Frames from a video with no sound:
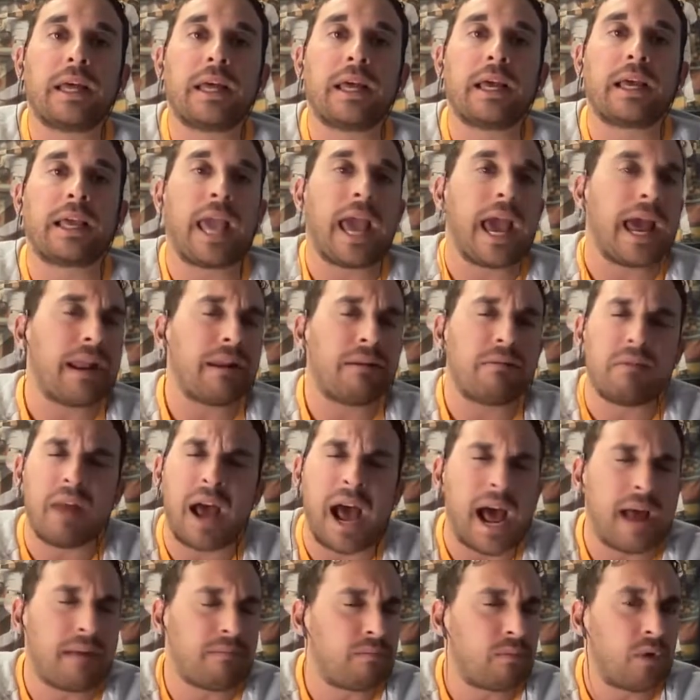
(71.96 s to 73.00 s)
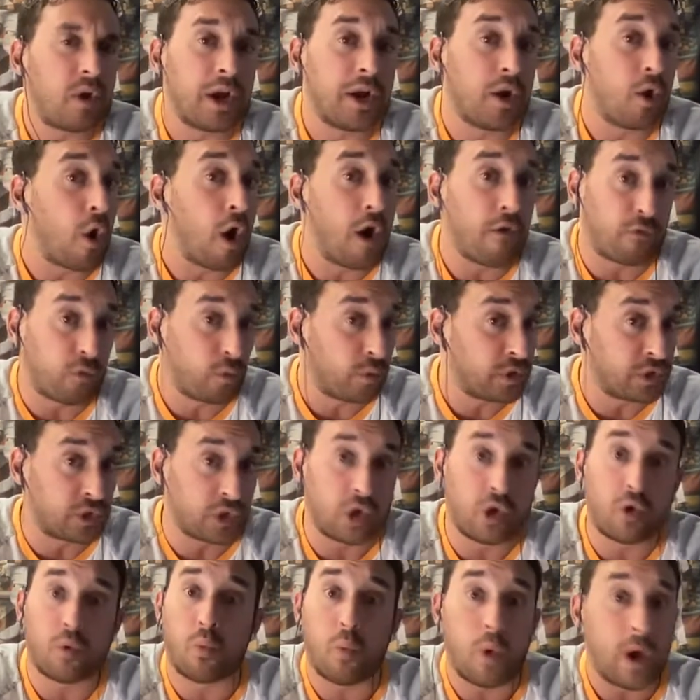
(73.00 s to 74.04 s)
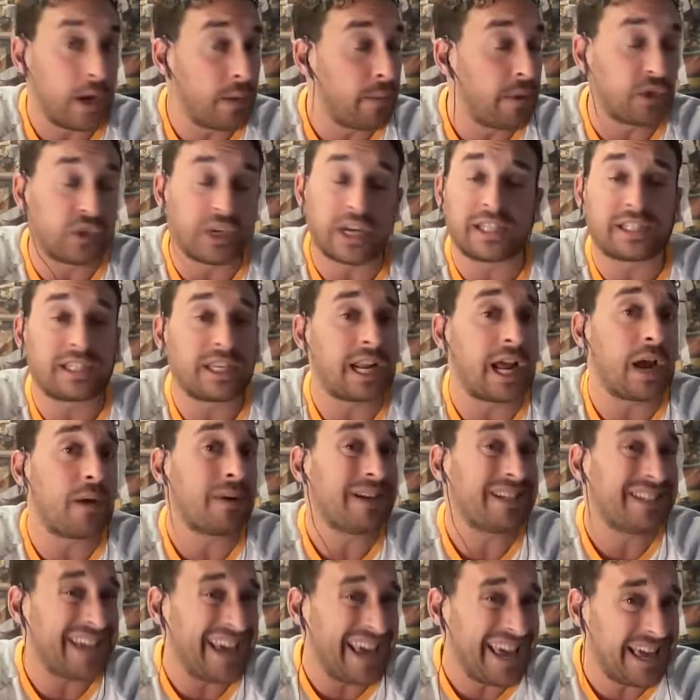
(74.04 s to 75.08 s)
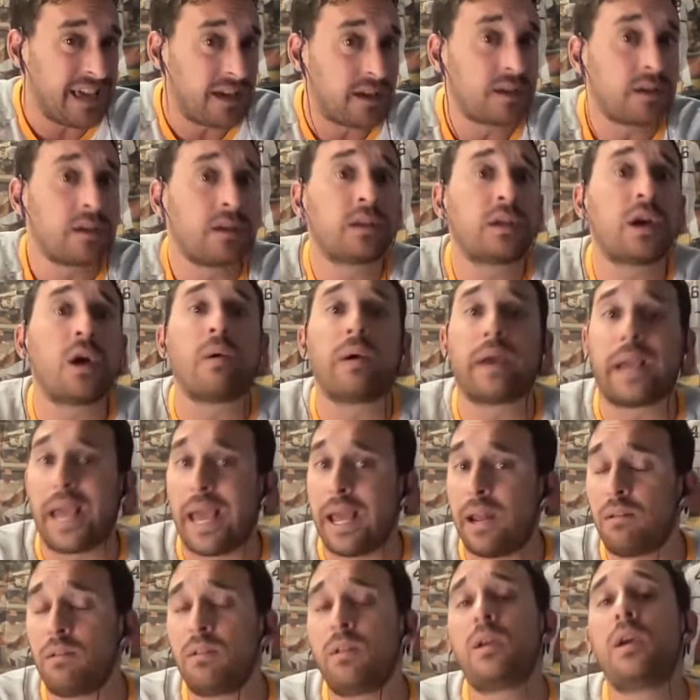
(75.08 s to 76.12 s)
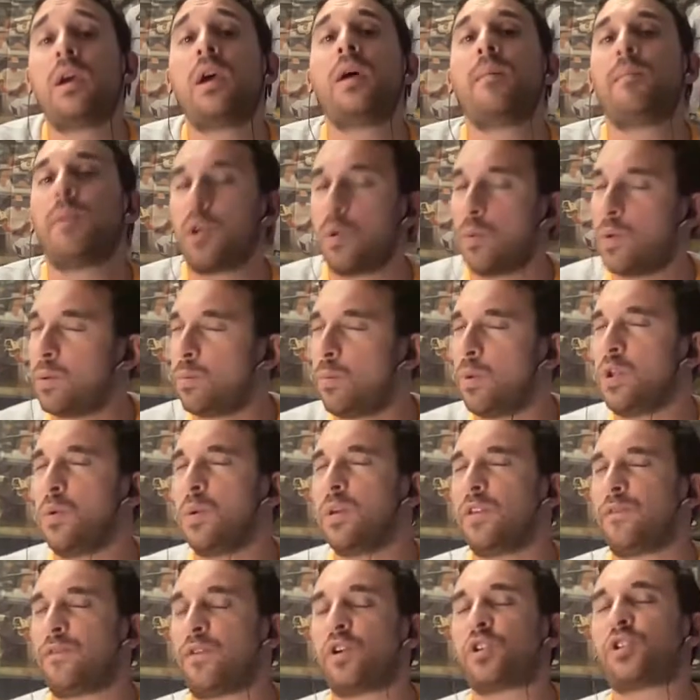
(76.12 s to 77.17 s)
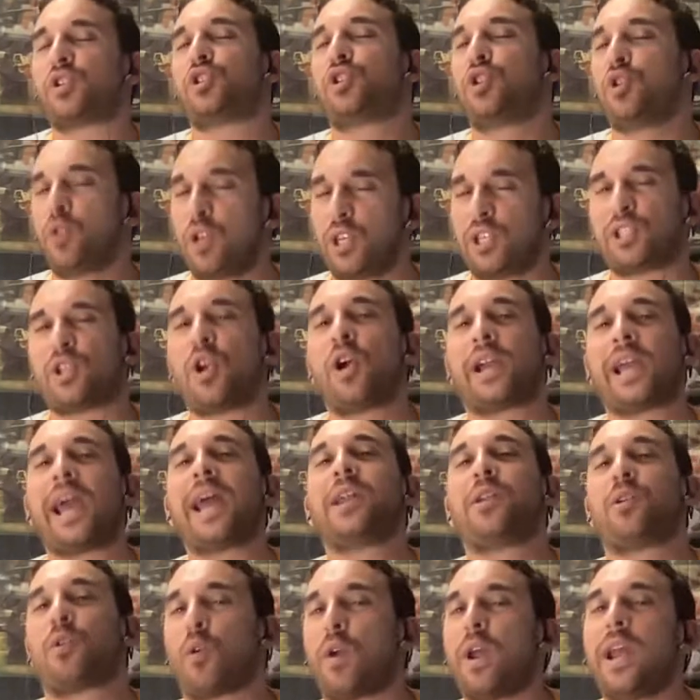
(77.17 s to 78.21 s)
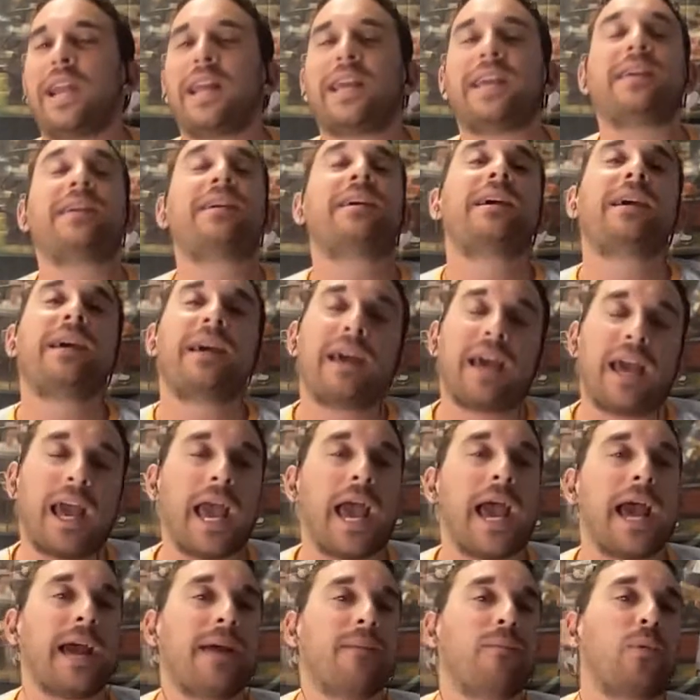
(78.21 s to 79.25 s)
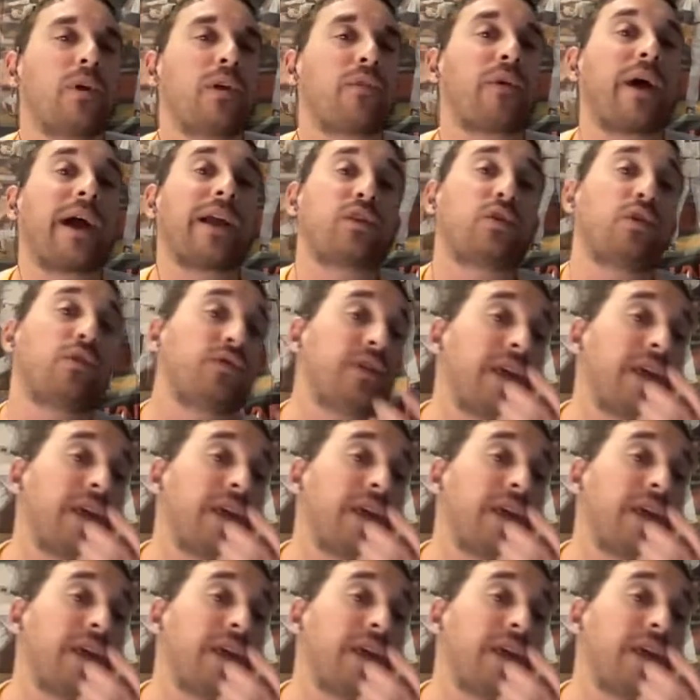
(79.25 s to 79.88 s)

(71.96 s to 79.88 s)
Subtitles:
Again, not an awful result, one in which I said I would take going in. But when you win the first two, you start getting greedy and would have liked to have